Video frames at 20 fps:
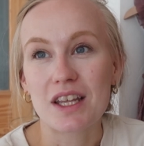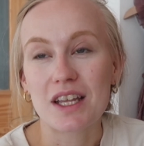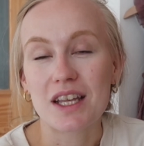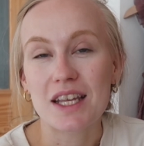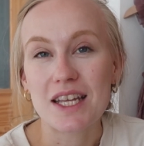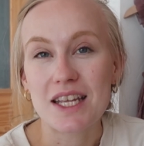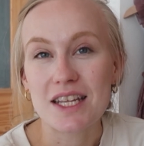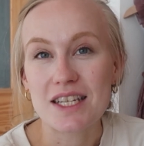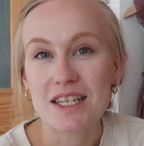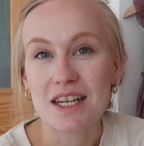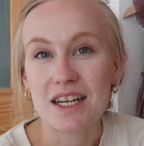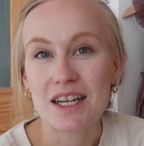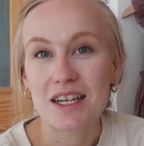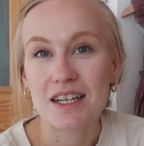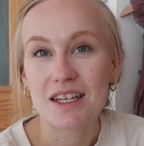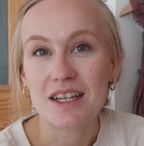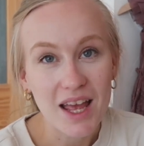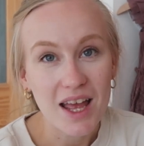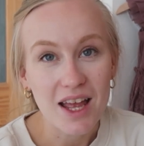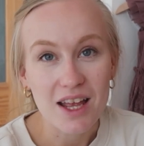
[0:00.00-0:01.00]
the
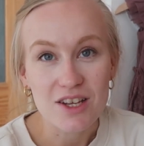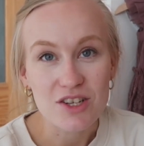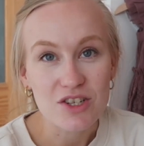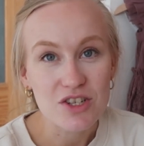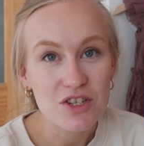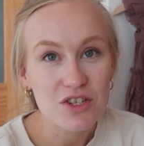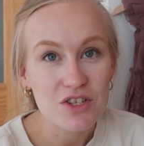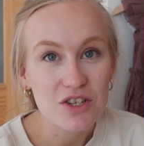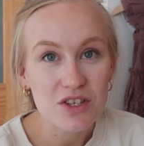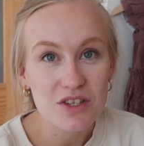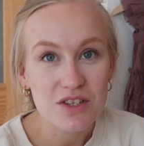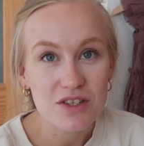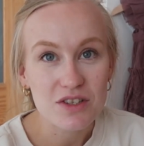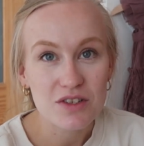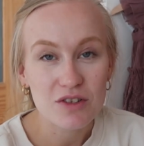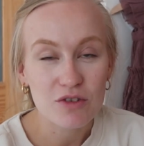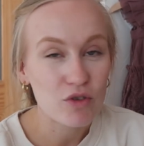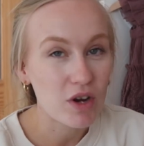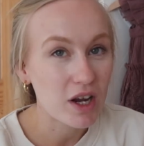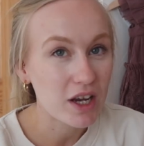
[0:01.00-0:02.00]
leader. Yeah, she's just
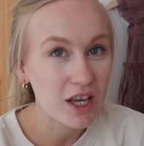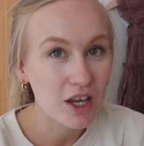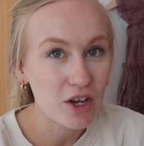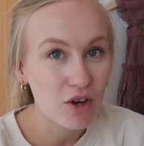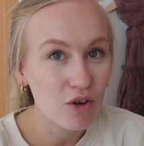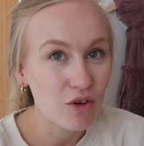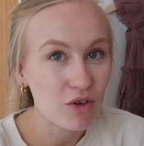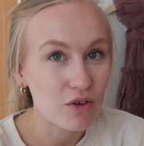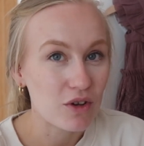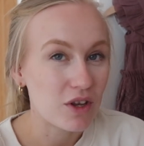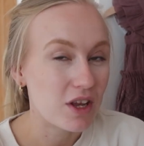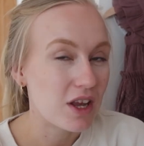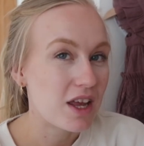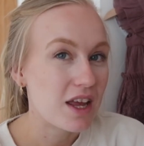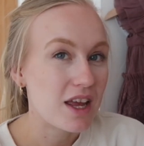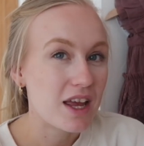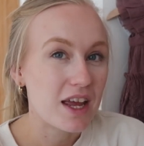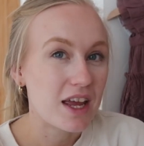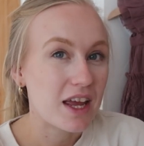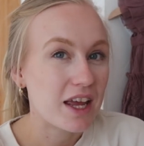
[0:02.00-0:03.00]
cracking on.
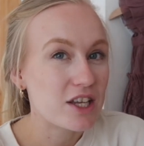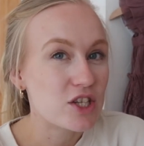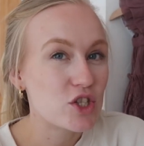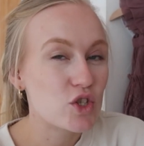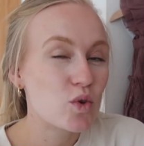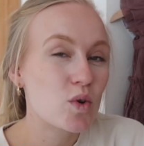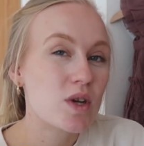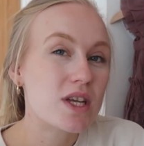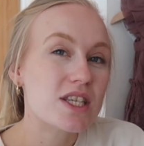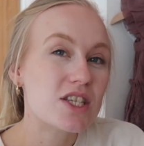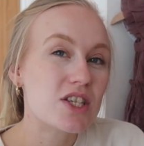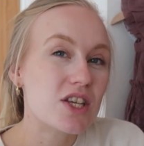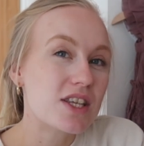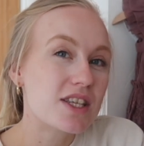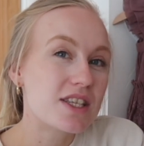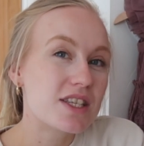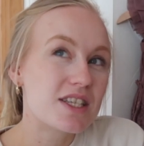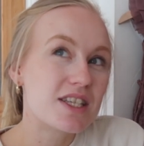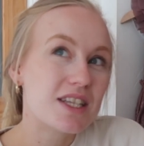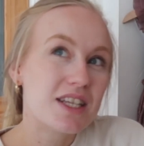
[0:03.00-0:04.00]
Enjoys
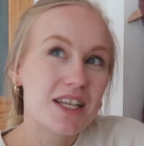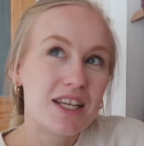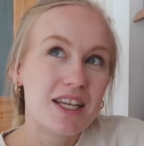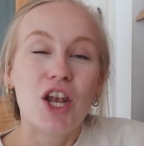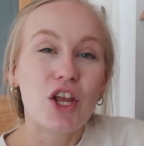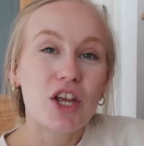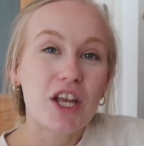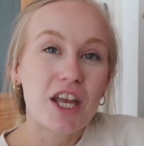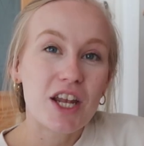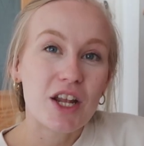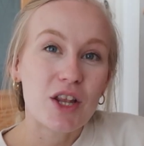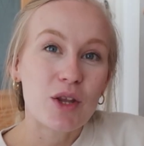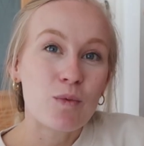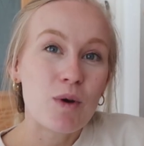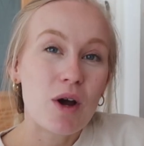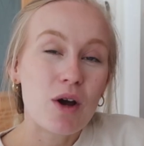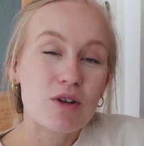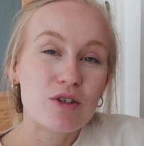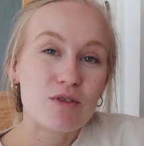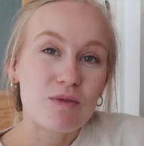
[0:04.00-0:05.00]
just looking at the
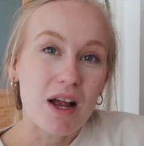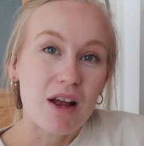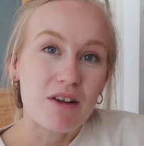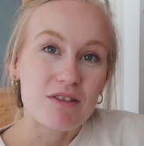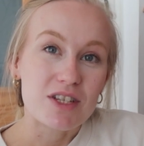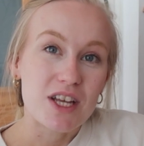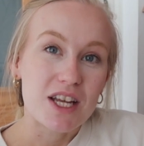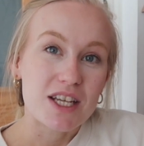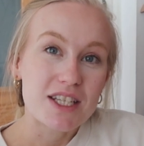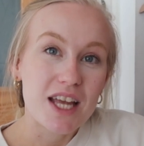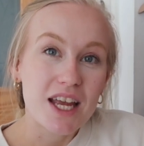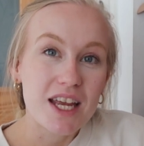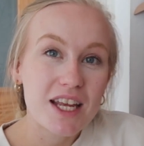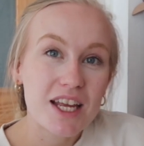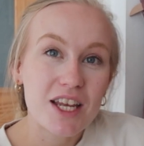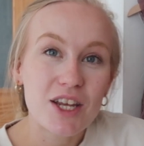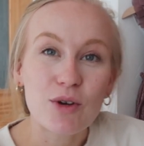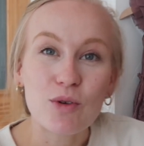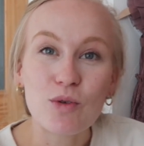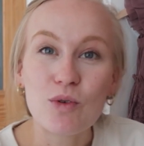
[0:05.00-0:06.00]
world around her,
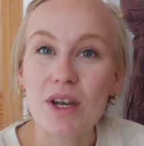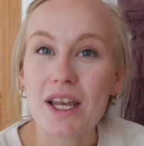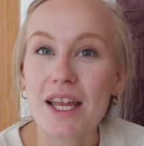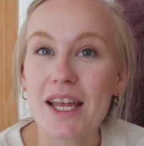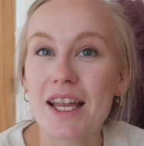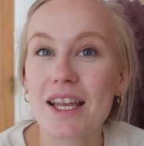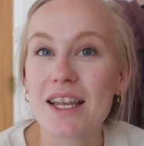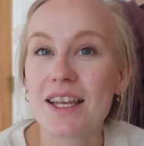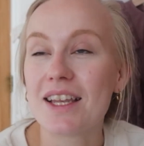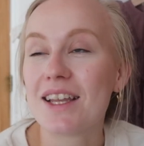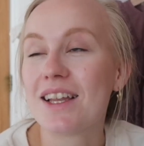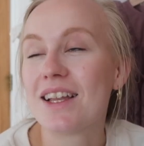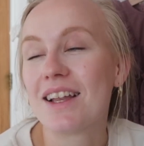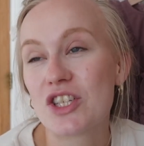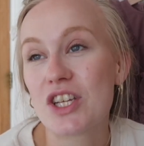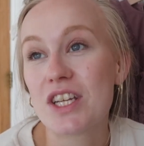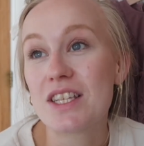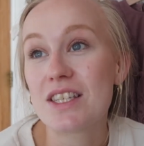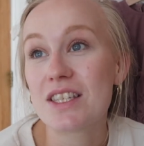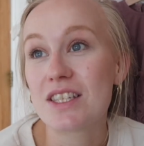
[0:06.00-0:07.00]
taking it all in.
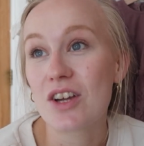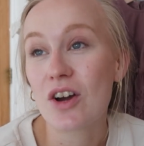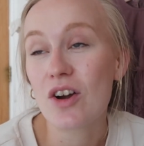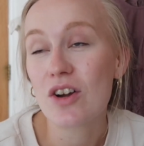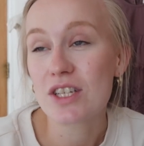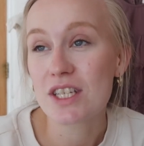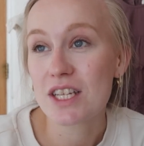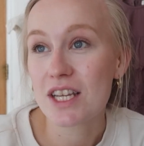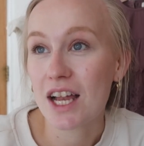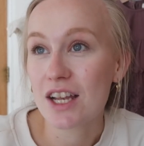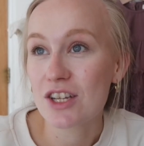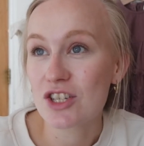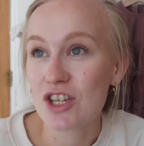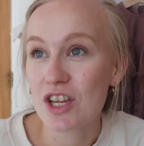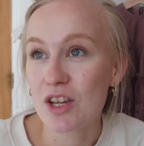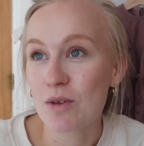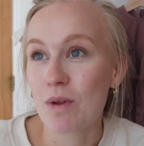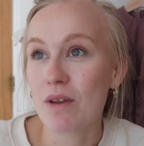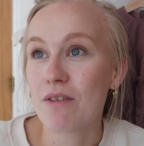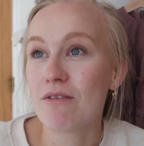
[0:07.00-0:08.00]
She started
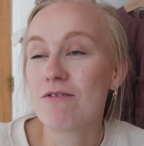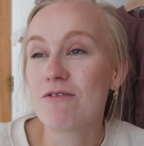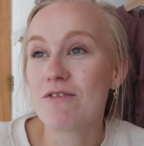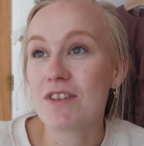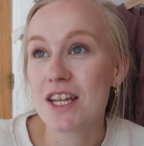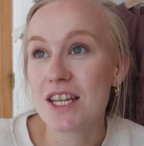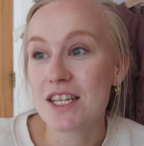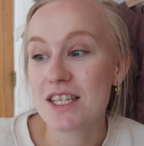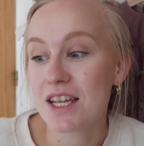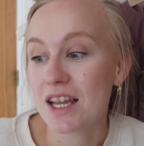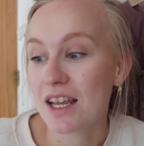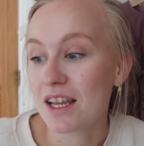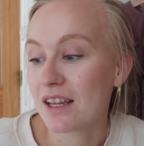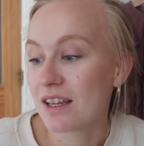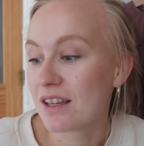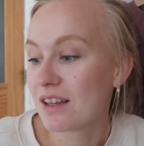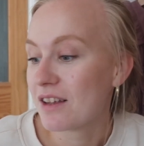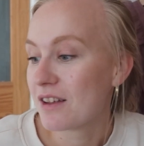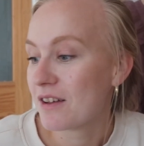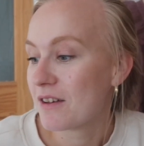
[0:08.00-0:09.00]
actually when feeding,